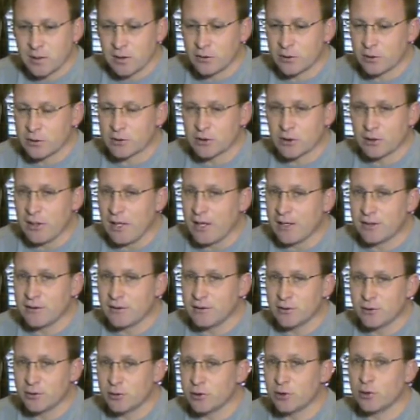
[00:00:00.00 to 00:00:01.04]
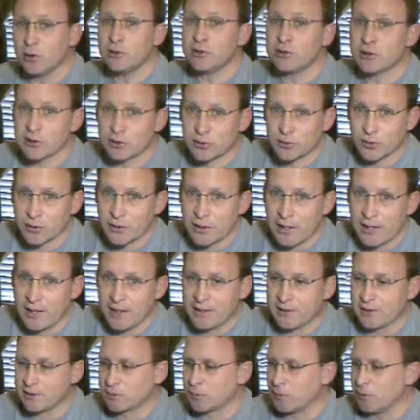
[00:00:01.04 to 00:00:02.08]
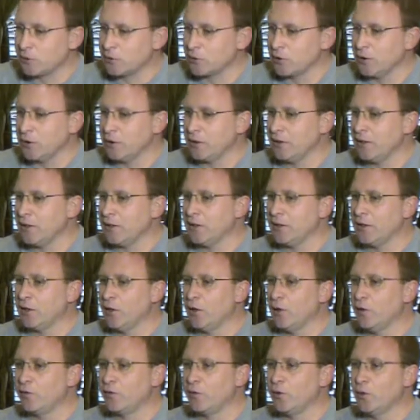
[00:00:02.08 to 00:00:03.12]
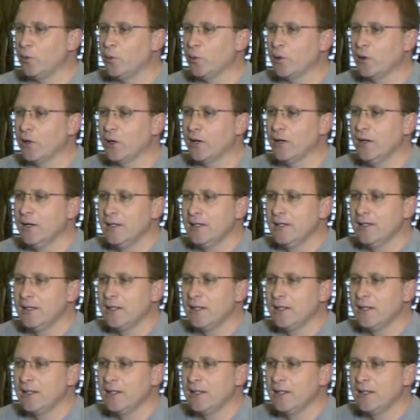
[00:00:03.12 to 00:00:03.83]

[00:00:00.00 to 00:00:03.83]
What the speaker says: there's a lot of little uses for that, especially, you know, if you were